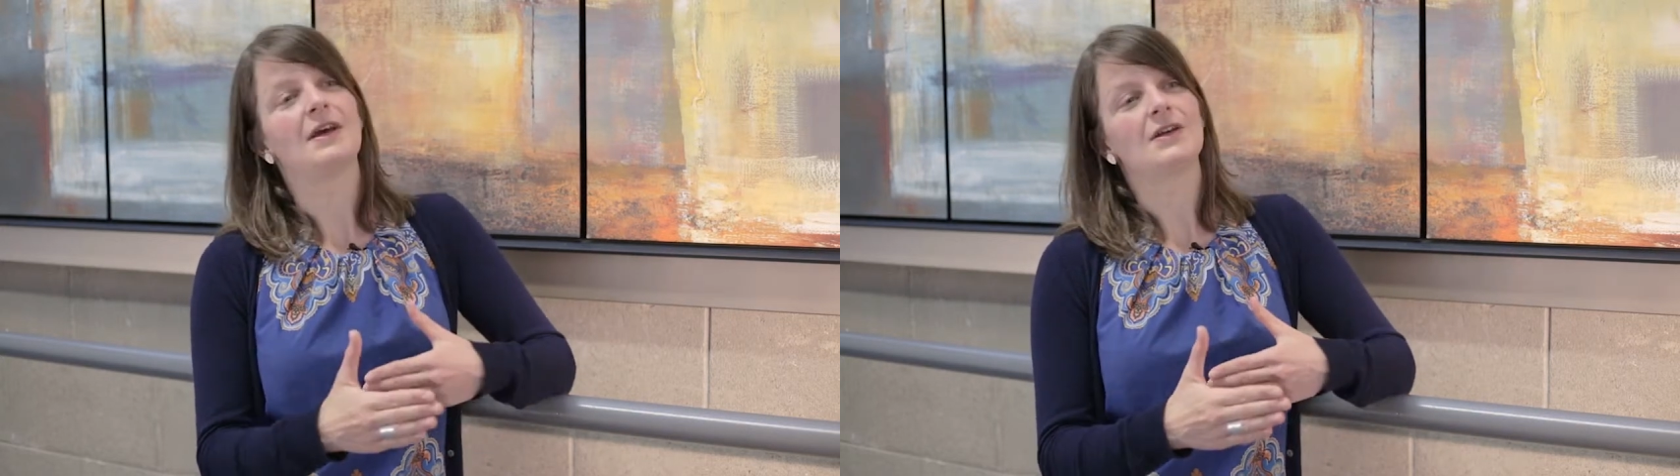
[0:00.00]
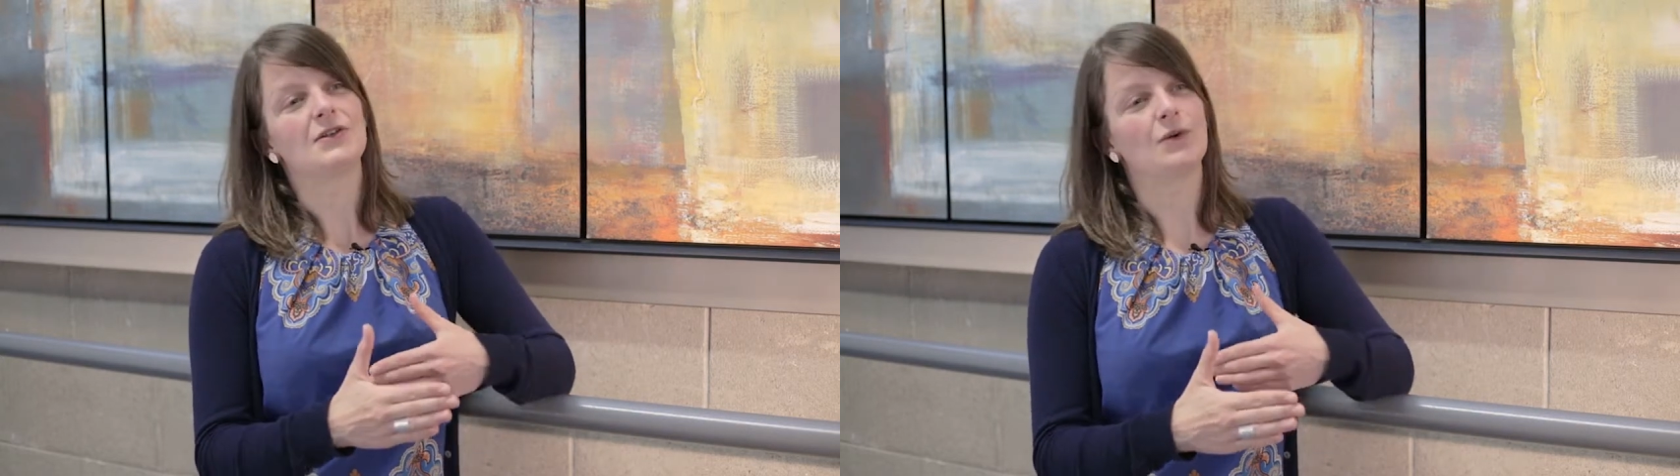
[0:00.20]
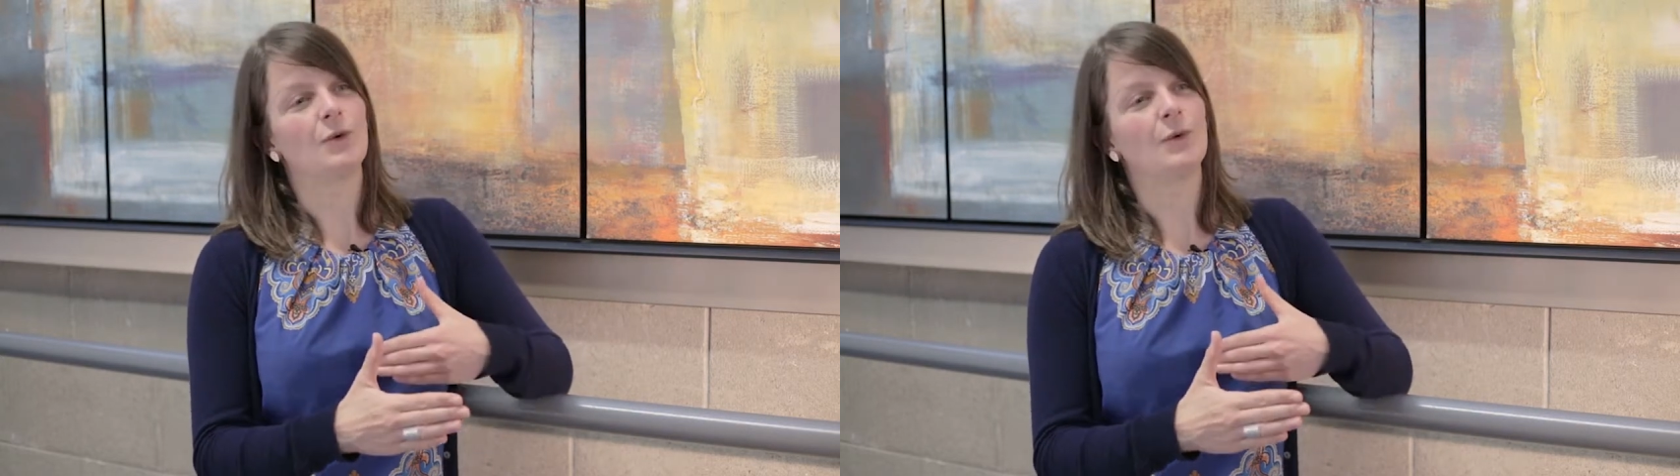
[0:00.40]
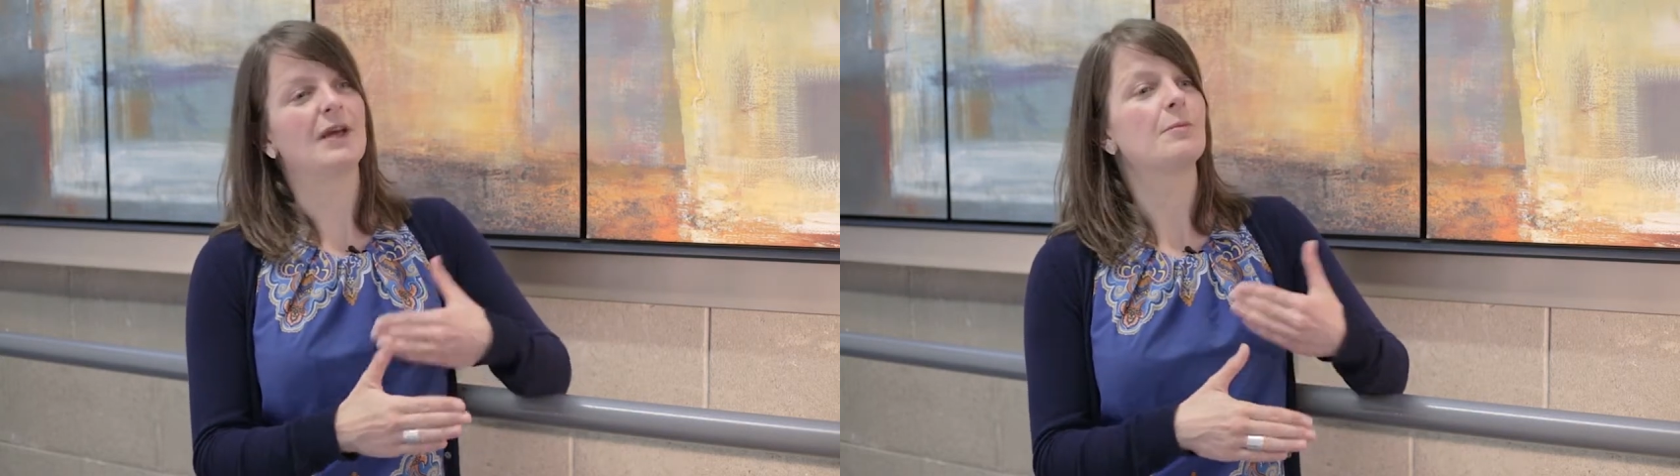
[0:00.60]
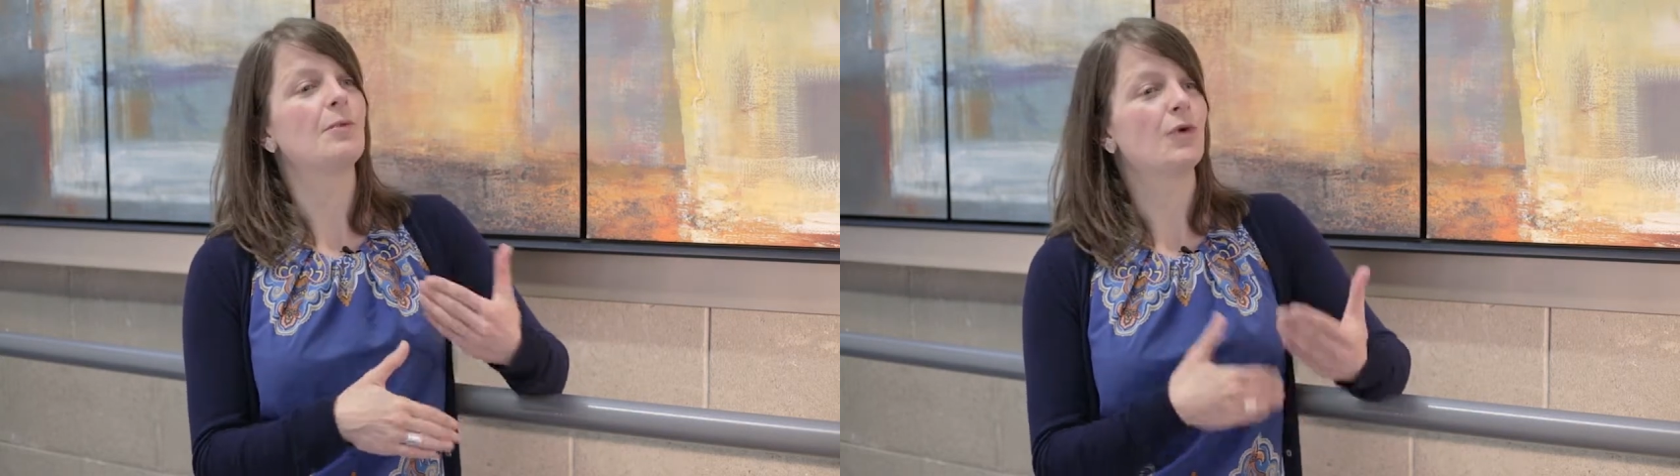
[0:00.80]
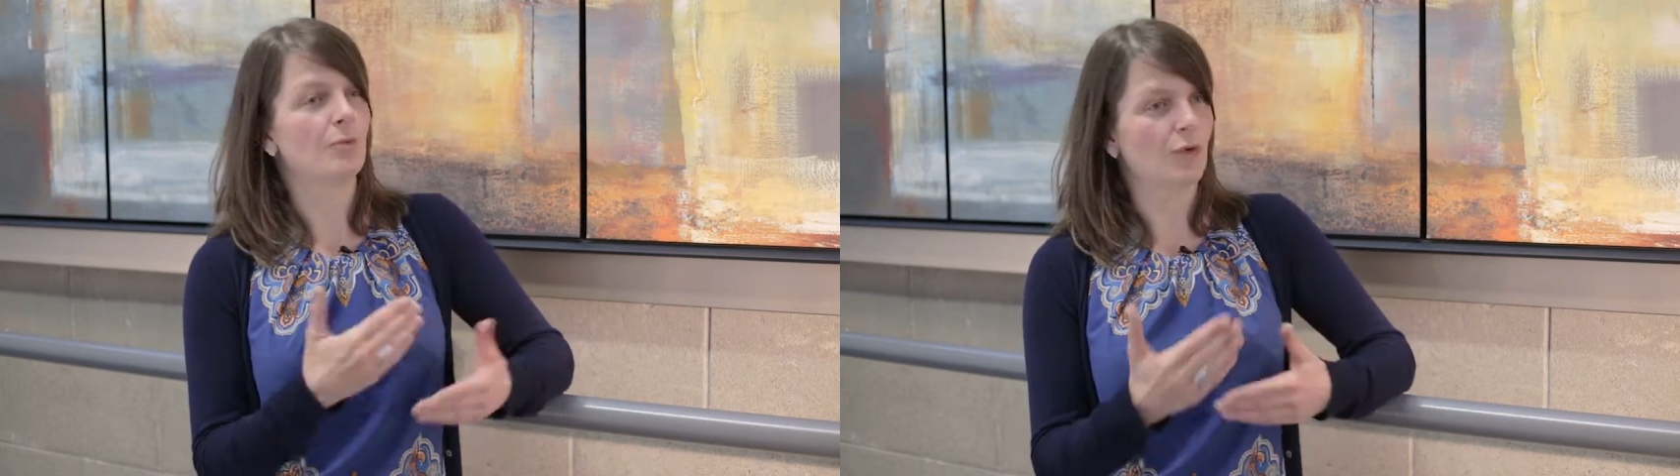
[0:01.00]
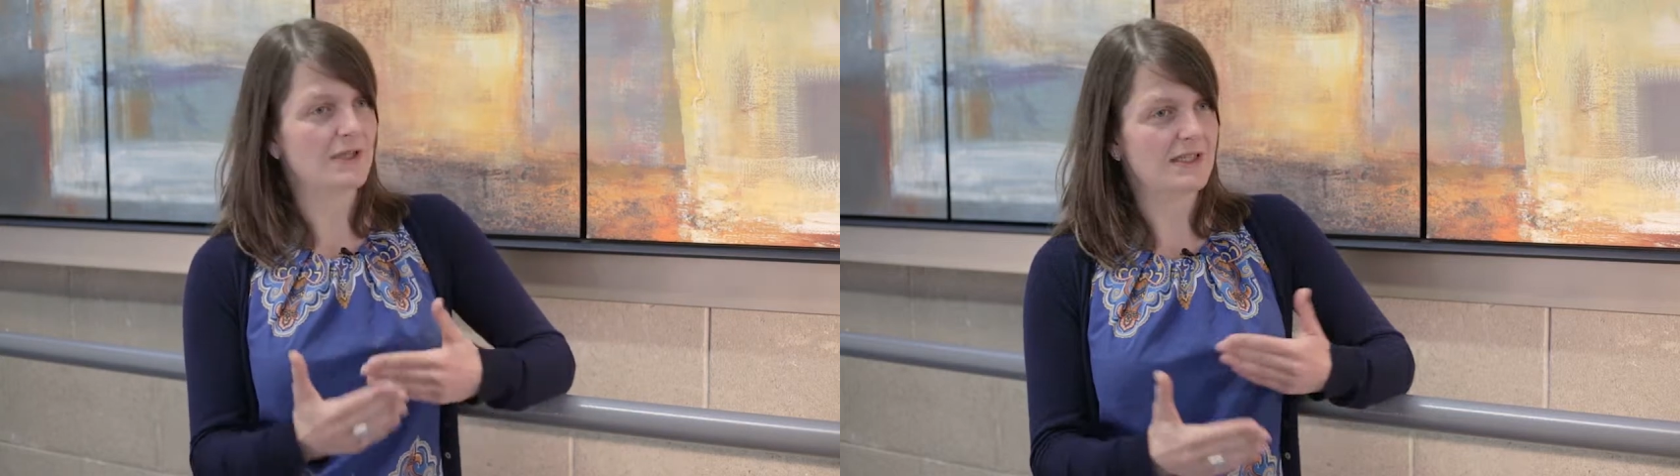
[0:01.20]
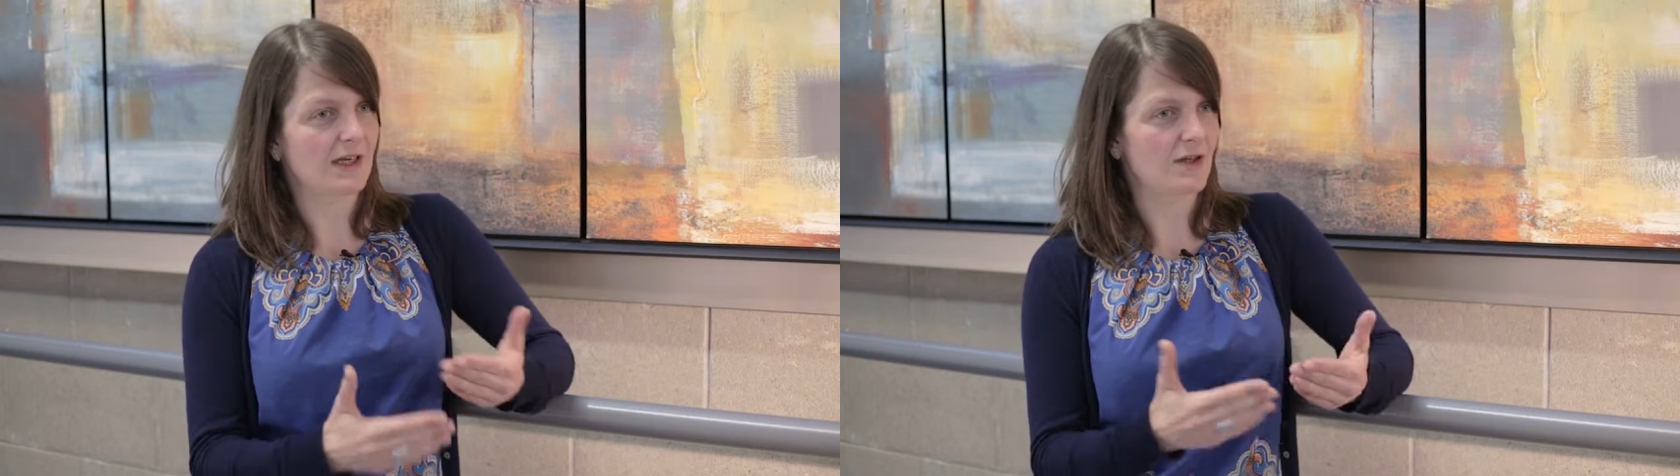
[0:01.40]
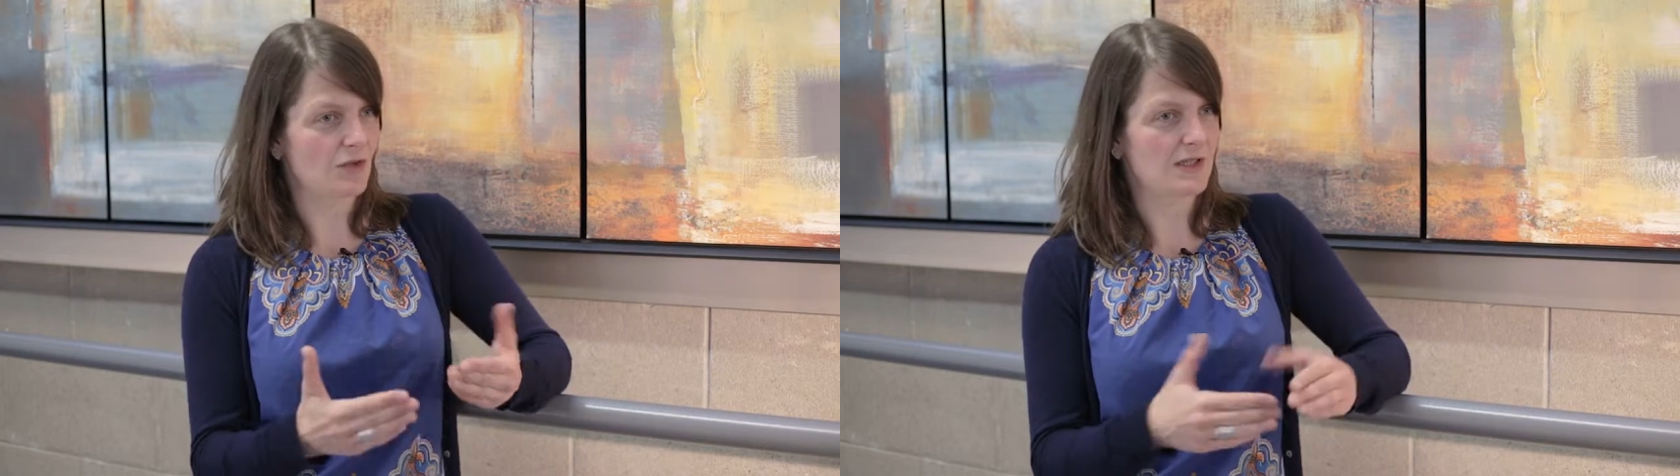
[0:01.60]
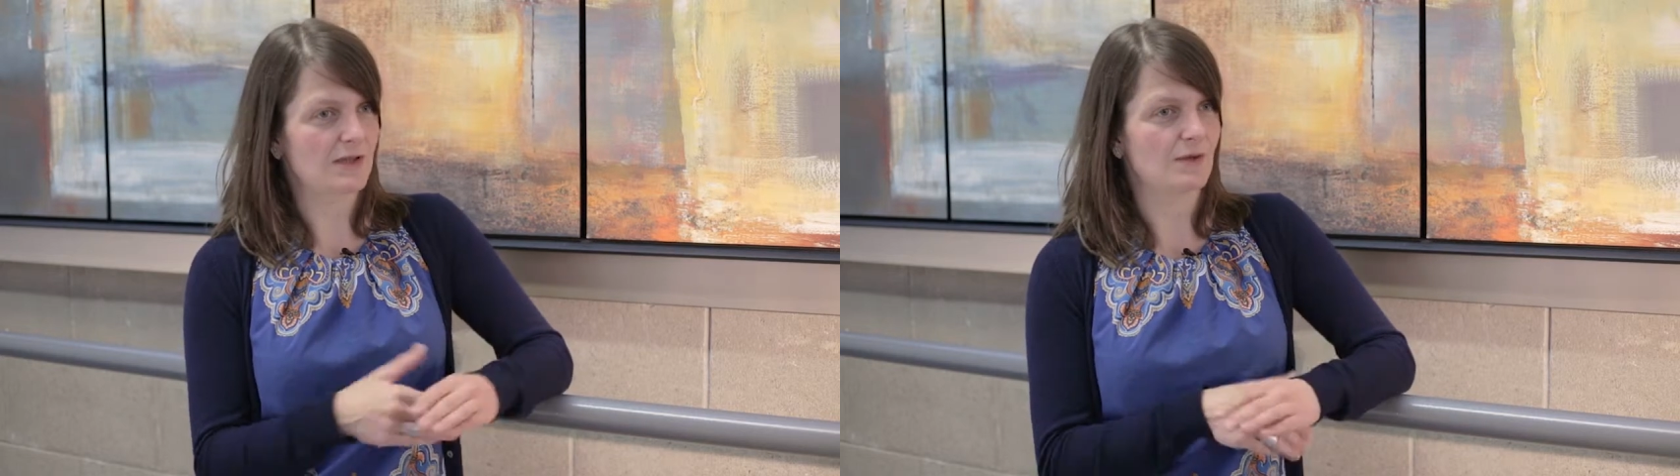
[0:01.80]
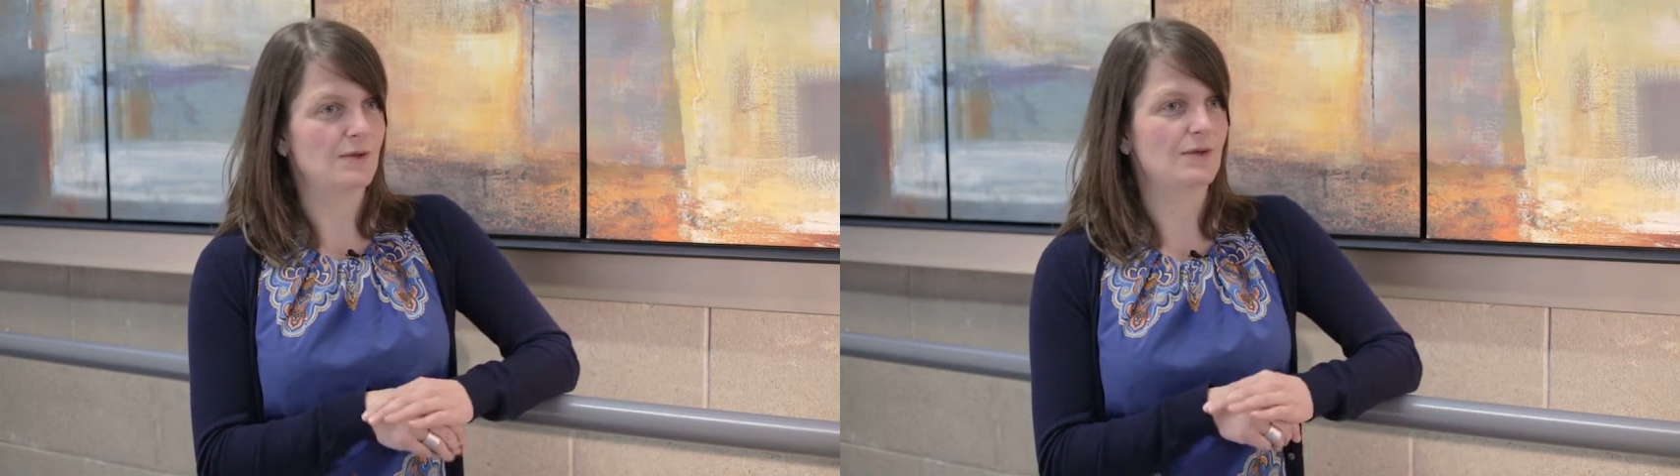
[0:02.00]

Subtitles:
So we had more and more secondary schools